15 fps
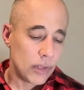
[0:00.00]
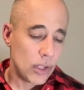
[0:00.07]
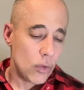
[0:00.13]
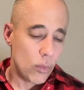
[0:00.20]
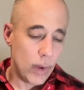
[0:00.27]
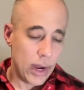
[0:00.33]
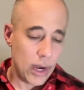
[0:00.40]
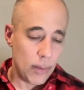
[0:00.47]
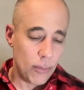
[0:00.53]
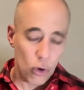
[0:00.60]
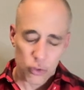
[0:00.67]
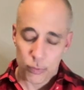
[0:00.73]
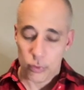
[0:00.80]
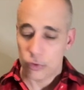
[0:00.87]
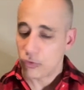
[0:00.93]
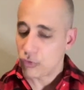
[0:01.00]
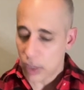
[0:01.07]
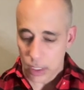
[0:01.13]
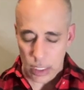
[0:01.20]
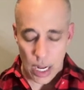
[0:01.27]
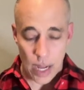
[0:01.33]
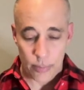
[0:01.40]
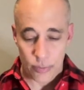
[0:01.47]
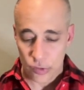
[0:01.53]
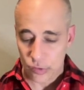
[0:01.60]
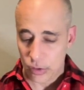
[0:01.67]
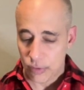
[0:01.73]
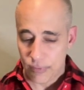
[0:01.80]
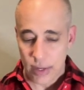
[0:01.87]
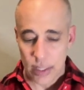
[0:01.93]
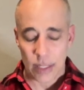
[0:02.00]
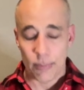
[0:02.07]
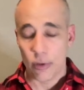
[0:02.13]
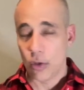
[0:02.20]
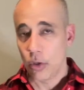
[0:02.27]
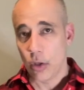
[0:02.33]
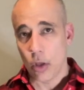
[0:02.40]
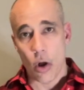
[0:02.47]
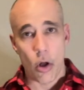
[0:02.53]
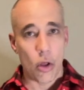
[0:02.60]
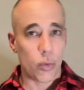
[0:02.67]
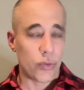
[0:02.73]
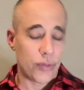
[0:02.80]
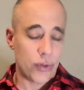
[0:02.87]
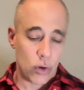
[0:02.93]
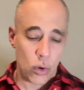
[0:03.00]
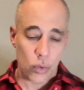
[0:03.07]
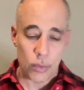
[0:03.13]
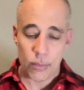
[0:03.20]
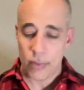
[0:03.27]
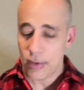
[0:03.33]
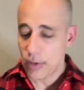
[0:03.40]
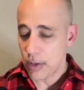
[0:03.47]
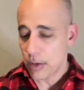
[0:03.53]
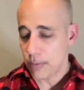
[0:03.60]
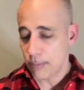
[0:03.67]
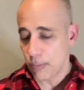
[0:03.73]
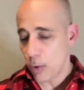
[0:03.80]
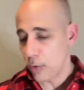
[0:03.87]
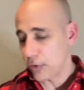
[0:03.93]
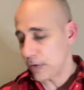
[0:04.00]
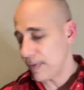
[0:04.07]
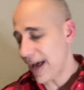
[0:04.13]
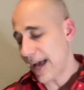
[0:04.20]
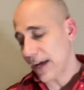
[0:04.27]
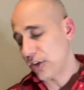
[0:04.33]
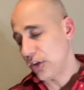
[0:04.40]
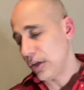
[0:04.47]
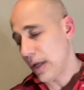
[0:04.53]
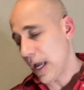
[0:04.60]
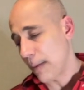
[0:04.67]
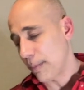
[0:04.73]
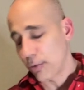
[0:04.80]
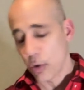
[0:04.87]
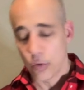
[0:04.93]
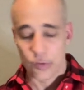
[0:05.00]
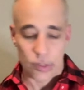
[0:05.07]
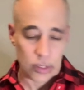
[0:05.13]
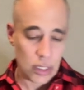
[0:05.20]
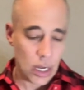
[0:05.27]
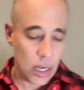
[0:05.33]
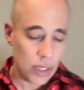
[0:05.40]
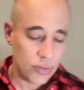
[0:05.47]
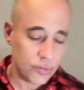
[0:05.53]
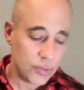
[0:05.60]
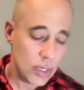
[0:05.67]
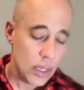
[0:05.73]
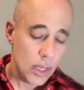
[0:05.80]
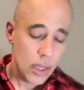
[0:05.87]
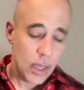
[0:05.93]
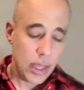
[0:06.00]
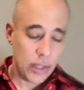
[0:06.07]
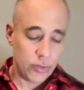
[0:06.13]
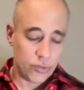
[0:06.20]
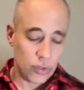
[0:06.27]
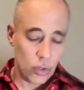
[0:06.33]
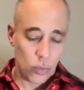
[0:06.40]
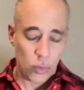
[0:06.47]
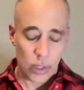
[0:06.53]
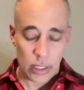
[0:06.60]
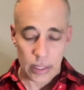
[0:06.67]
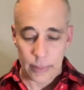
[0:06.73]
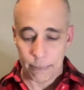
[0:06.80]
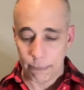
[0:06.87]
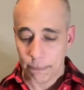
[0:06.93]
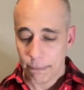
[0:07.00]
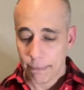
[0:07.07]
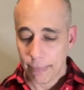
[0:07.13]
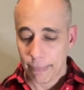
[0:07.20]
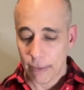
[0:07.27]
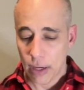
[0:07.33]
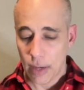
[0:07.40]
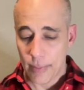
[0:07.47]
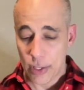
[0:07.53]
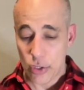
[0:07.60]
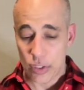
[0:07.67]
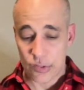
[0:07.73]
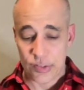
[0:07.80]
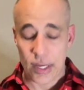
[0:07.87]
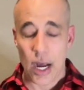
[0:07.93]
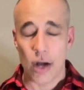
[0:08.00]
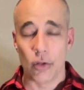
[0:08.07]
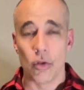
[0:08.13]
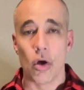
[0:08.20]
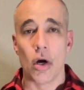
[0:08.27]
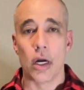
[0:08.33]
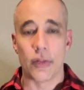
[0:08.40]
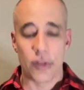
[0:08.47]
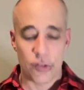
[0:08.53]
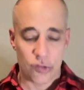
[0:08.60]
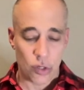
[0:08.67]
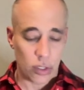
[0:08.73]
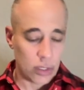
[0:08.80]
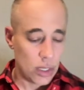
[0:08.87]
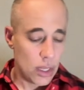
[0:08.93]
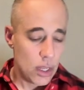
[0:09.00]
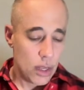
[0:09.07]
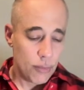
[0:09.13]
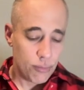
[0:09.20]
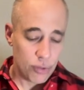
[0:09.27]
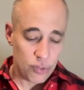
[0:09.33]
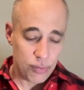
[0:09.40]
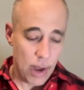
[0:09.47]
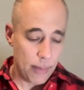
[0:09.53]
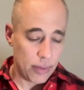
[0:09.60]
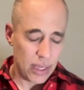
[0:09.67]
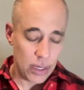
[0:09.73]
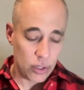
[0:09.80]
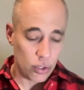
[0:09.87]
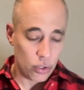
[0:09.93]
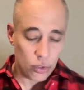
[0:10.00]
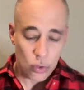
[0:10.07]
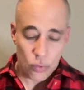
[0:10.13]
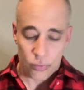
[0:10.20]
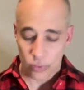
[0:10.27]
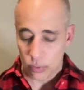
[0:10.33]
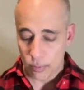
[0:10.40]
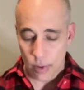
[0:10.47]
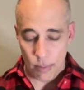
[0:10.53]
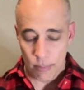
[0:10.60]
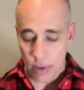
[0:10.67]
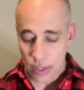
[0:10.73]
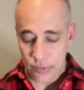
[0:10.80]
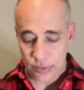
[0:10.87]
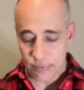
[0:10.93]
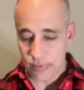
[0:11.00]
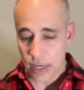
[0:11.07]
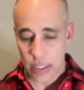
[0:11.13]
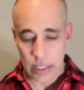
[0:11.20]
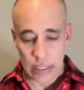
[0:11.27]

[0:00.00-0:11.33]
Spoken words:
where multiple drug options are available, all with their own modes of action and pros and cons, And so, and you can see how long this took. This probably occurred over months, if not a